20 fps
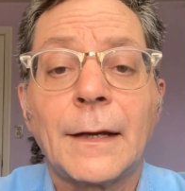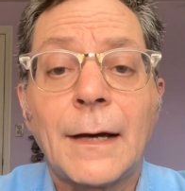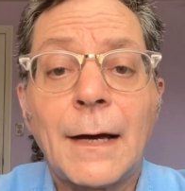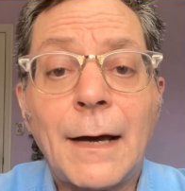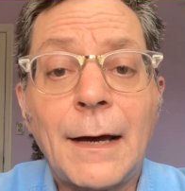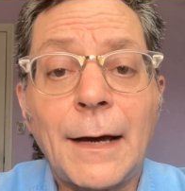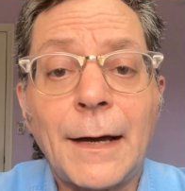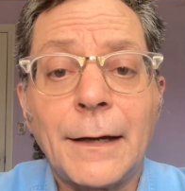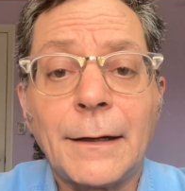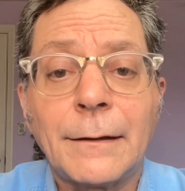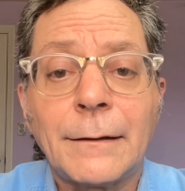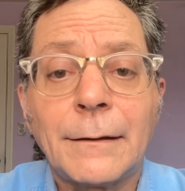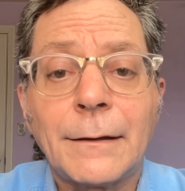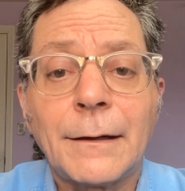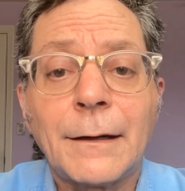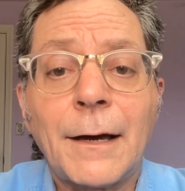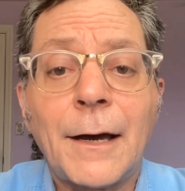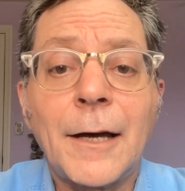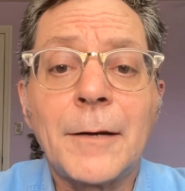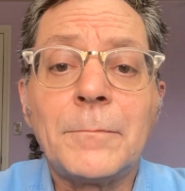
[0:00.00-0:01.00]
Hi,
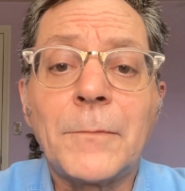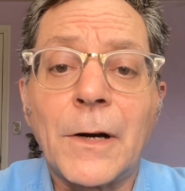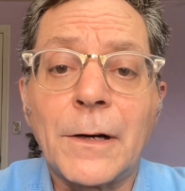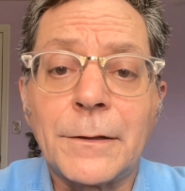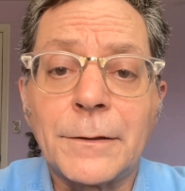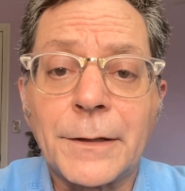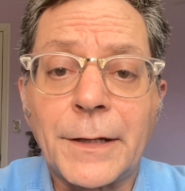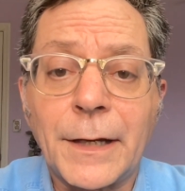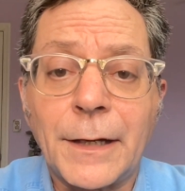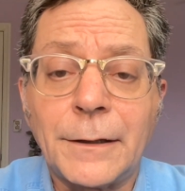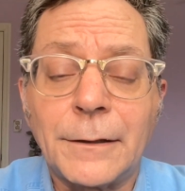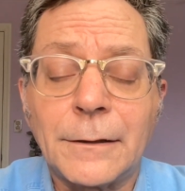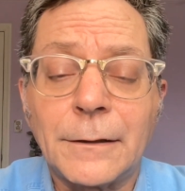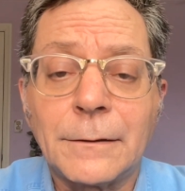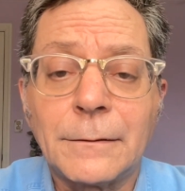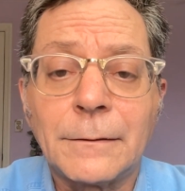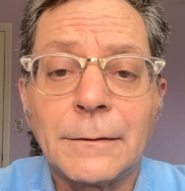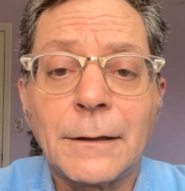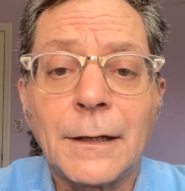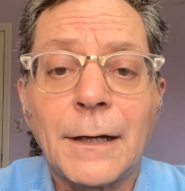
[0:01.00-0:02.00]
I'm Martin
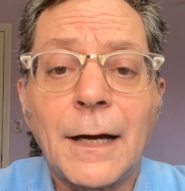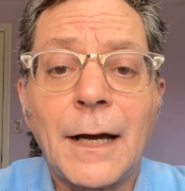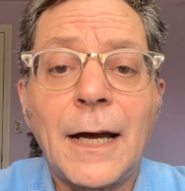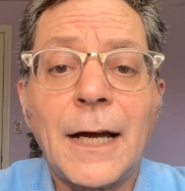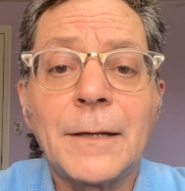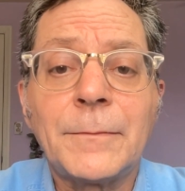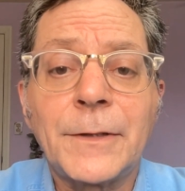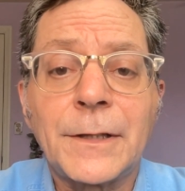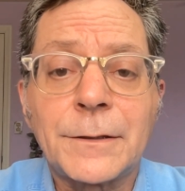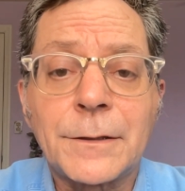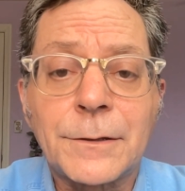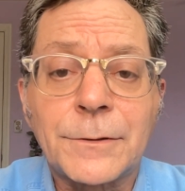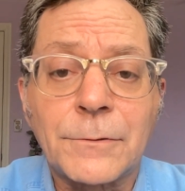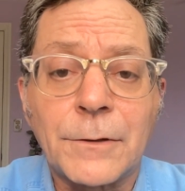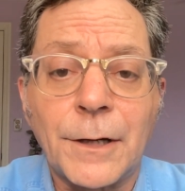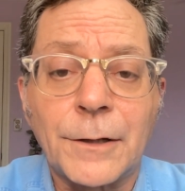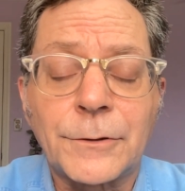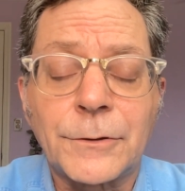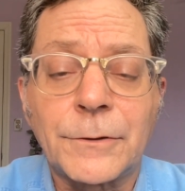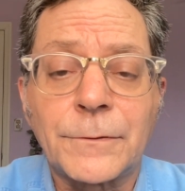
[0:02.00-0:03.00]
Gaynor. I'm the
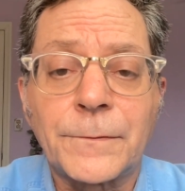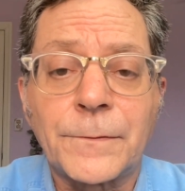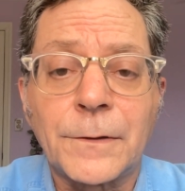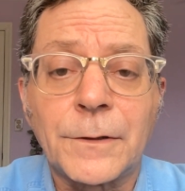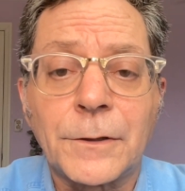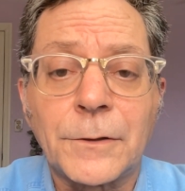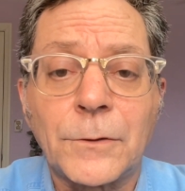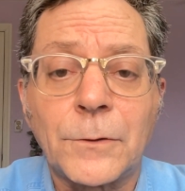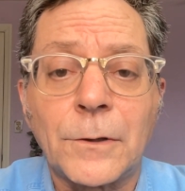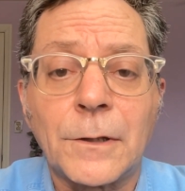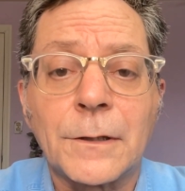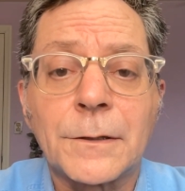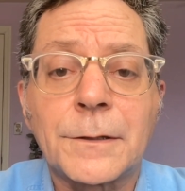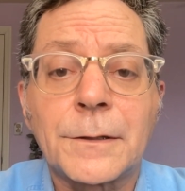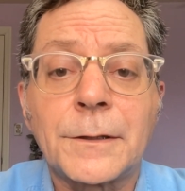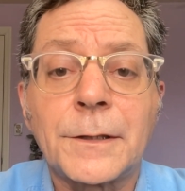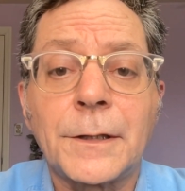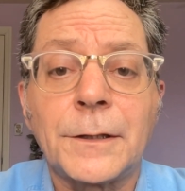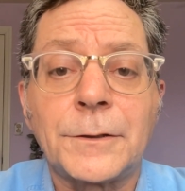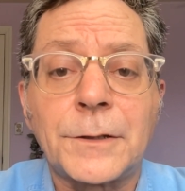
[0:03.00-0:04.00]
instructor for the course,
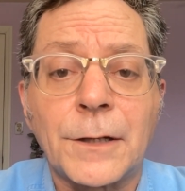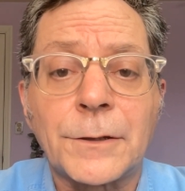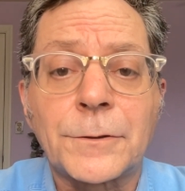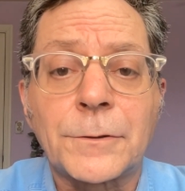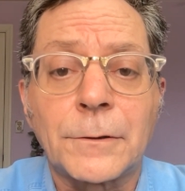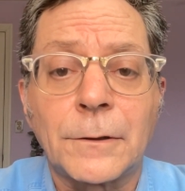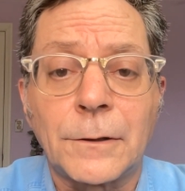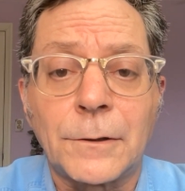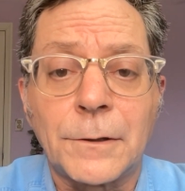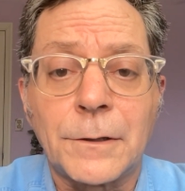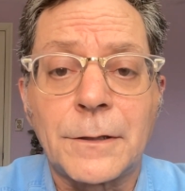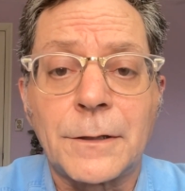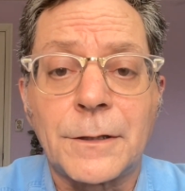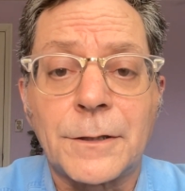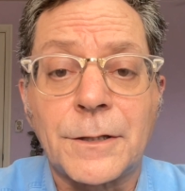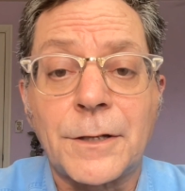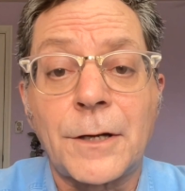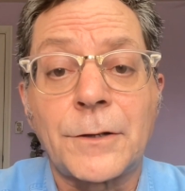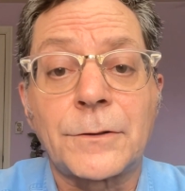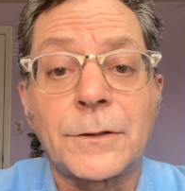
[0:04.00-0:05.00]
The Industrial
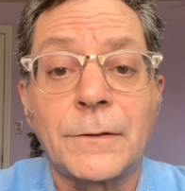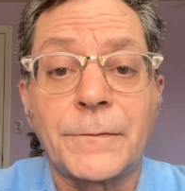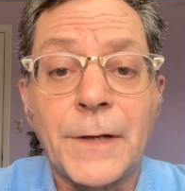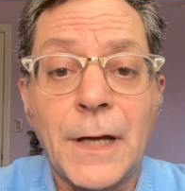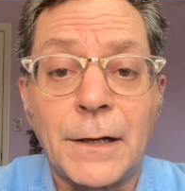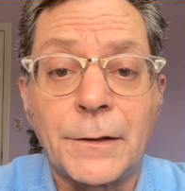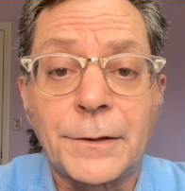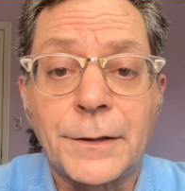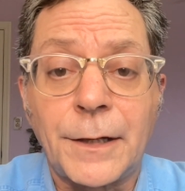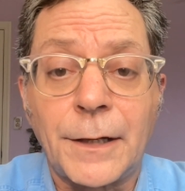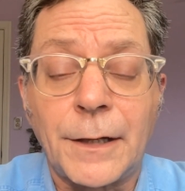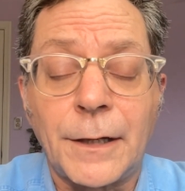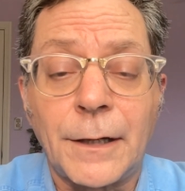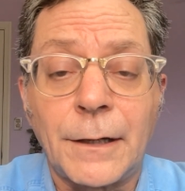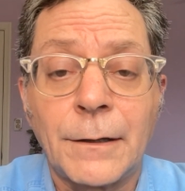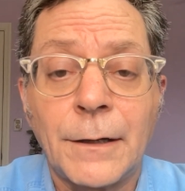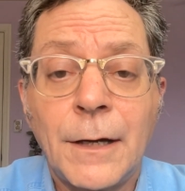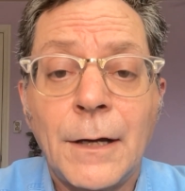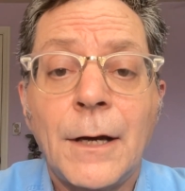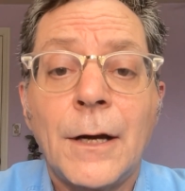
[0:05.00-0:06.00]
Organization of
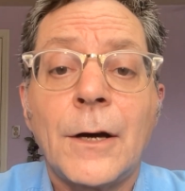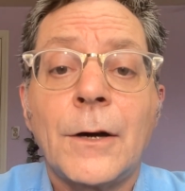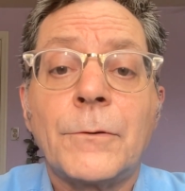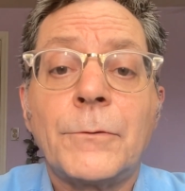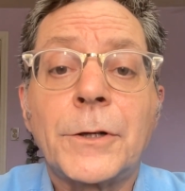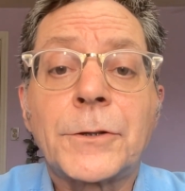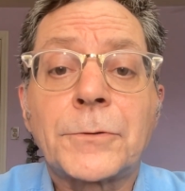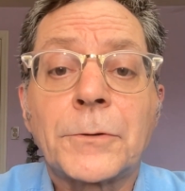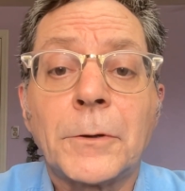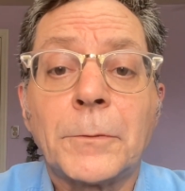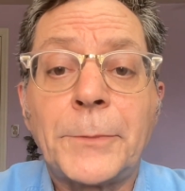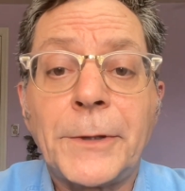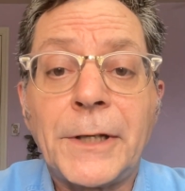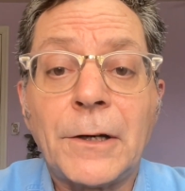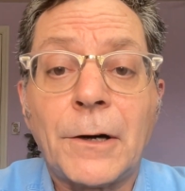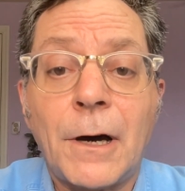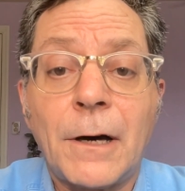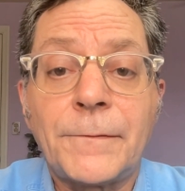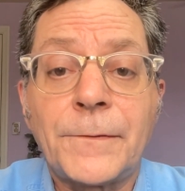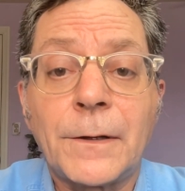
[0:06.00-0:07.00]
Healthcare, which will be
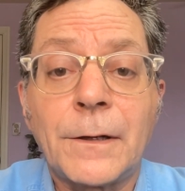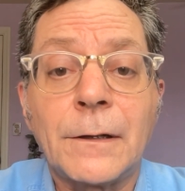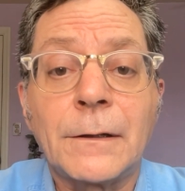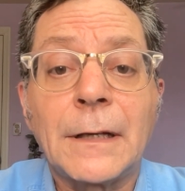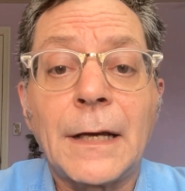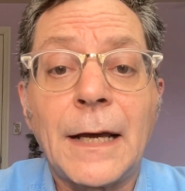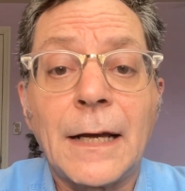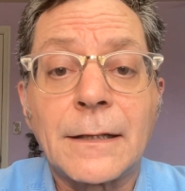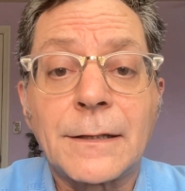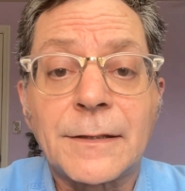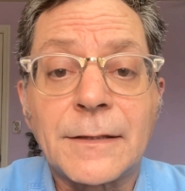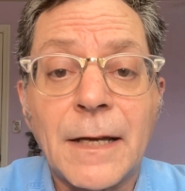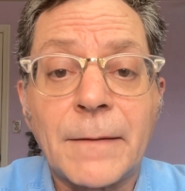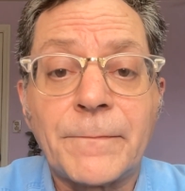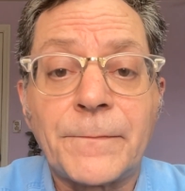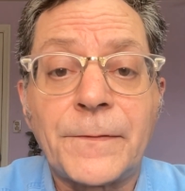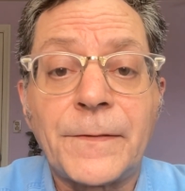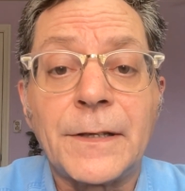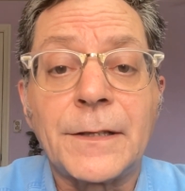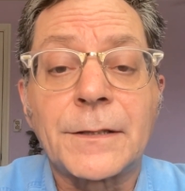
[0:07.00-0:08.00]
offered at
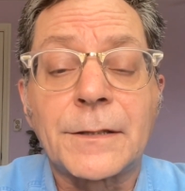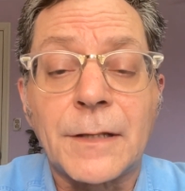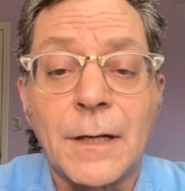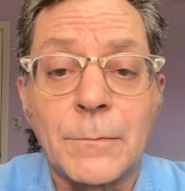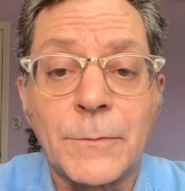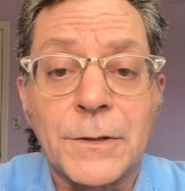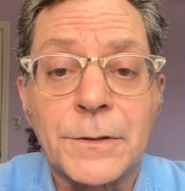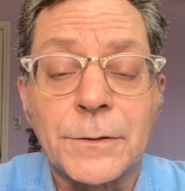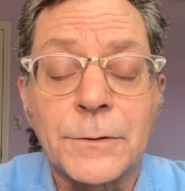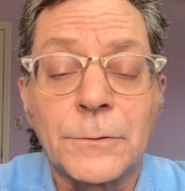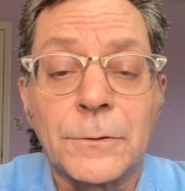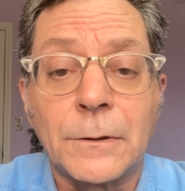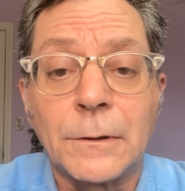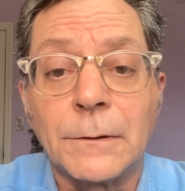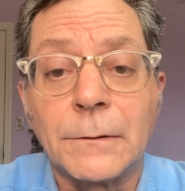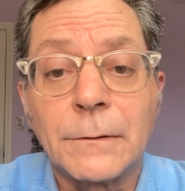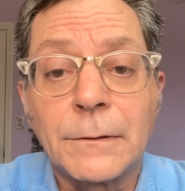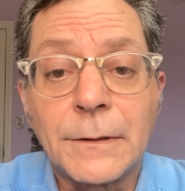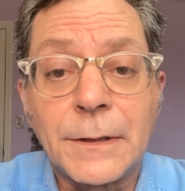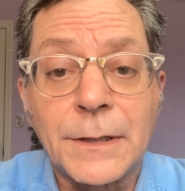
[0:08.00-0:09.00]
SEMFI Summer
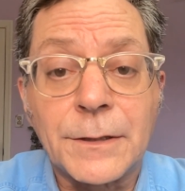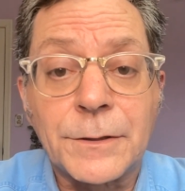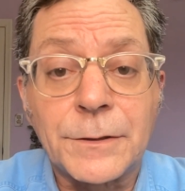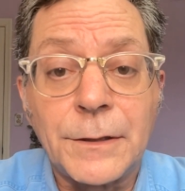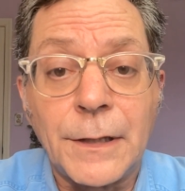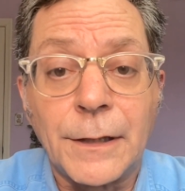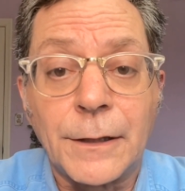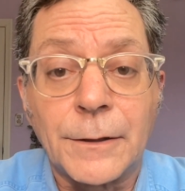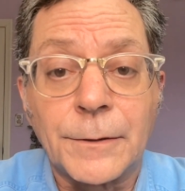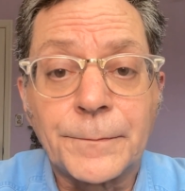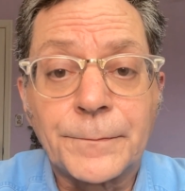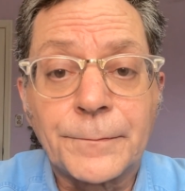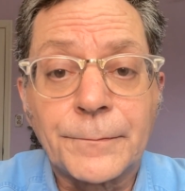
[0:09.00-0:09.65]
School this year.